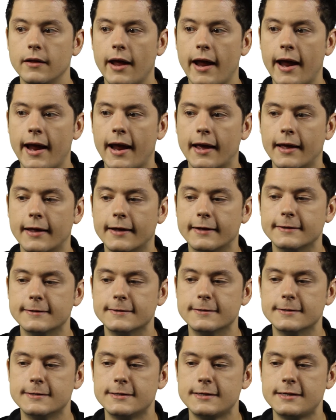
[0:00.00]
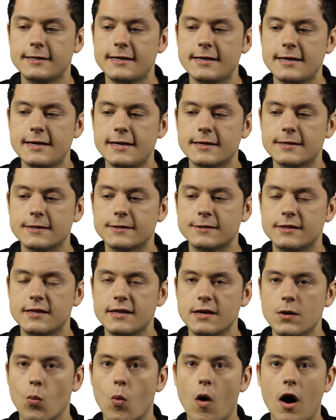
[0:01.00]
And he is
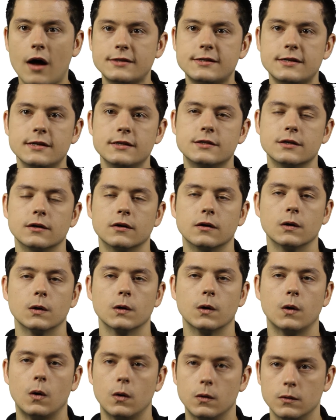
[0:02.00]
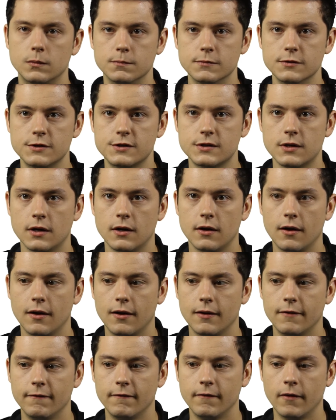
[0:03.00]
the Watson to her Holmes.
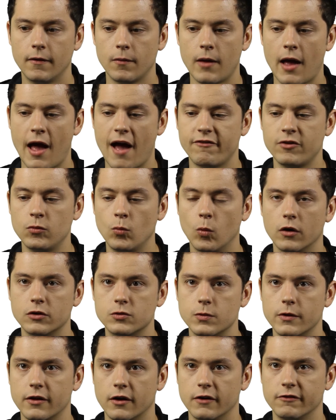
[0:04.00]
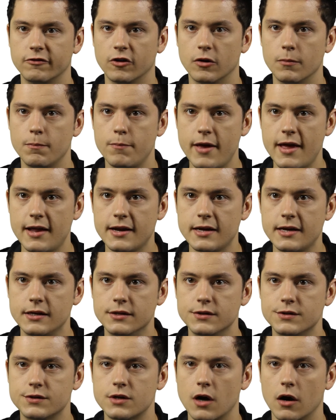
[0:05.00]
Having worked with her for a bit, he has
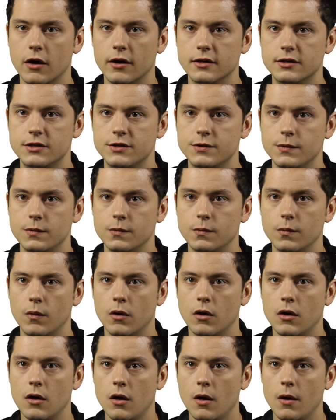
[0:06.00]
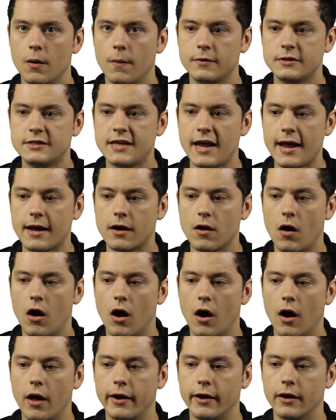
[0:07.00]
started to take
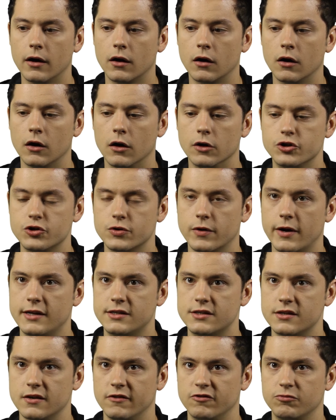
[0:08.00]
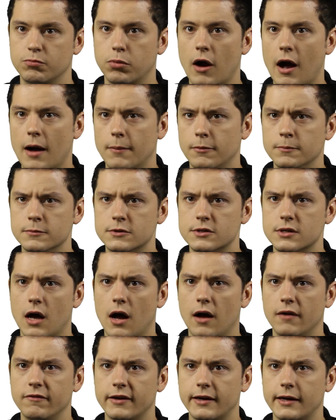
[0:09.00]
on her traits of problem
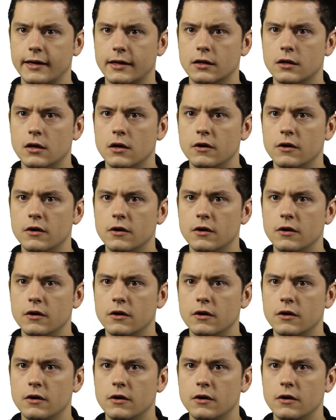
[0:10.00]
solving,